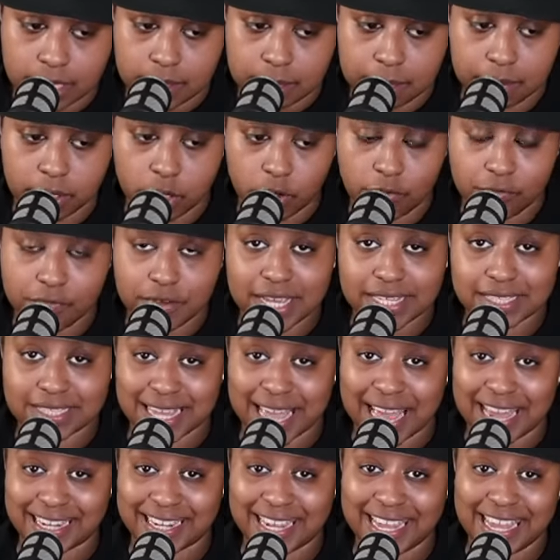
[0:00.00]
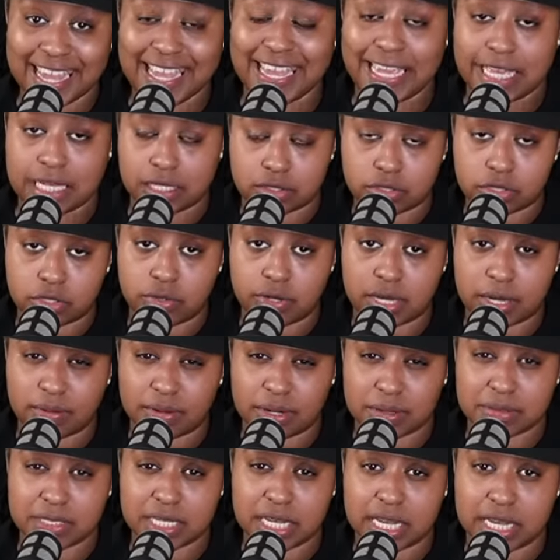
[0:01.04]
Blueface got hands. You get what
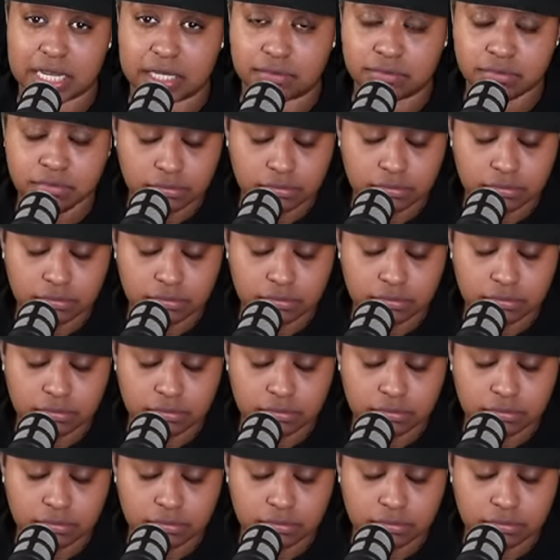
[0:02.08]
I'm saying?